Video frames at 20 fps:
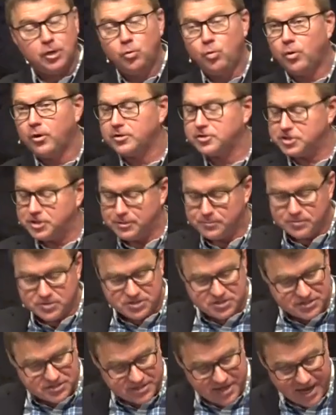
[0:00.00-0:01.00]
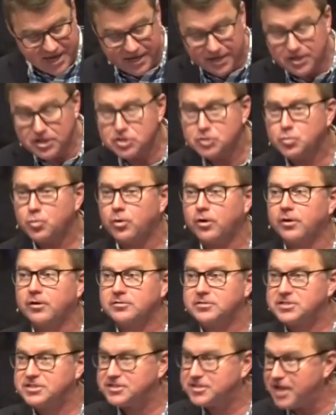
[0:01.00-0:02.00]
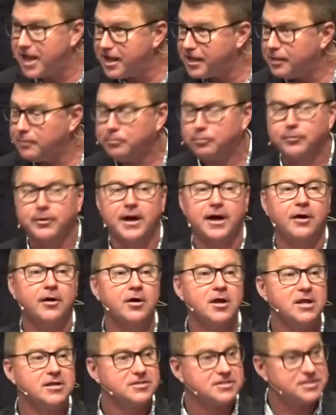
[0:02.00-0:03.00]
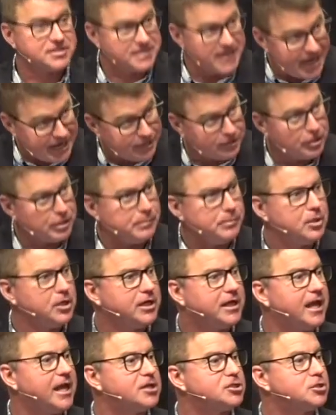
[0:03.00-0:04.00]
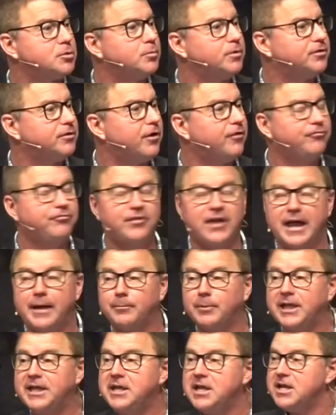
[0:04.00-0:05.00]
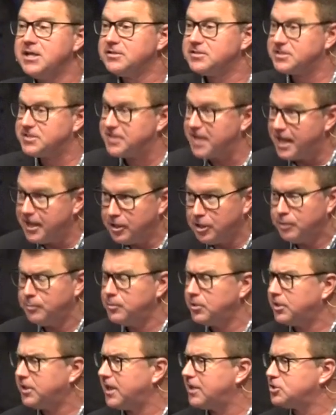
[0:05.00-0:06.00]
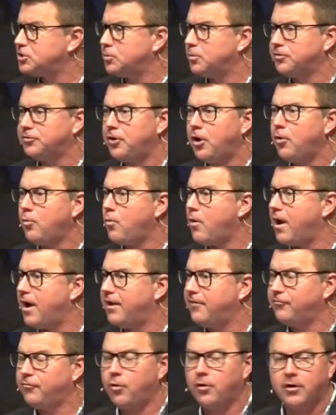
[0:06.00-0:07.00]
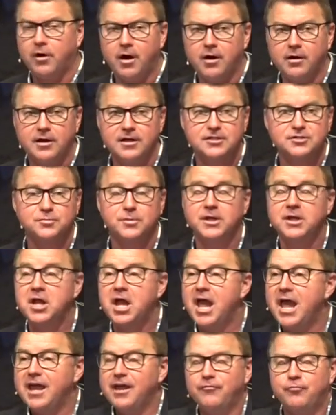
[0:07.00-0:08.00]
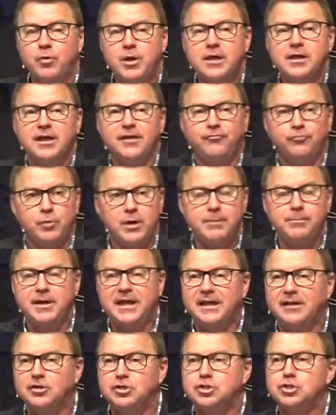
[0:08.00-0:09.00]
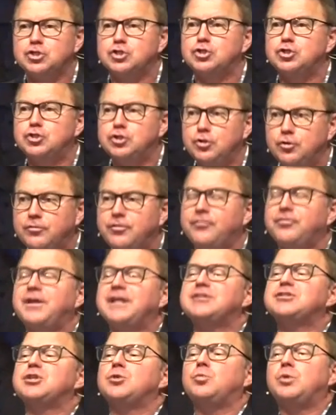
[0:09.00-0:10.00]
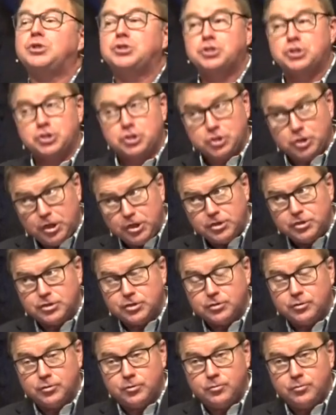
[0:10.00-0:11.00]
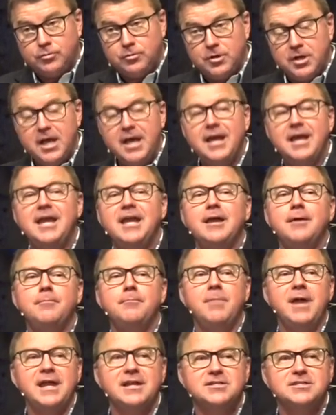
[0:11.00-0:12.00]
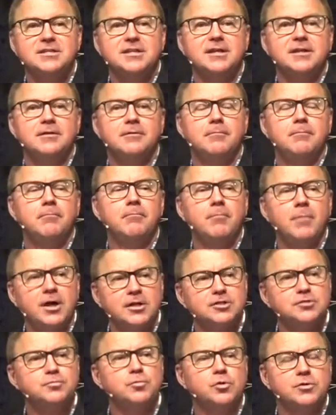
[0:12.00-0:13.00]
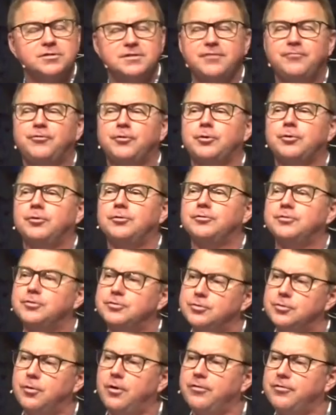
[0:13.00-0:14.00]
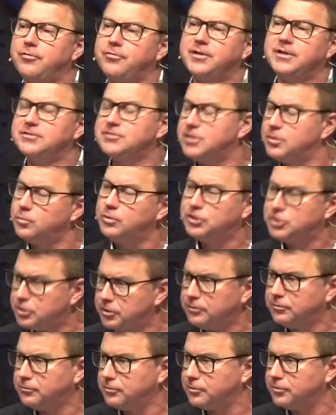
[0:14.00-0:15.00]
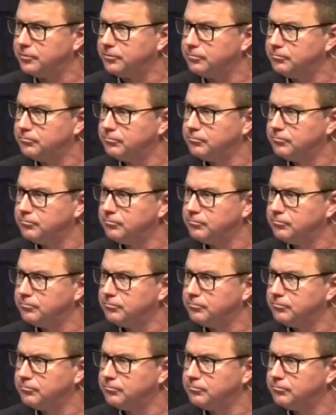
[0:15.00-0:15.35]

in worship, stay in his word, stay in prayer, stay in communication with our family, stay in communication with our wife or our husband, if we if we begin to just do the things that we should do, it makes it much more difficult to do all the things that we shouldn't do.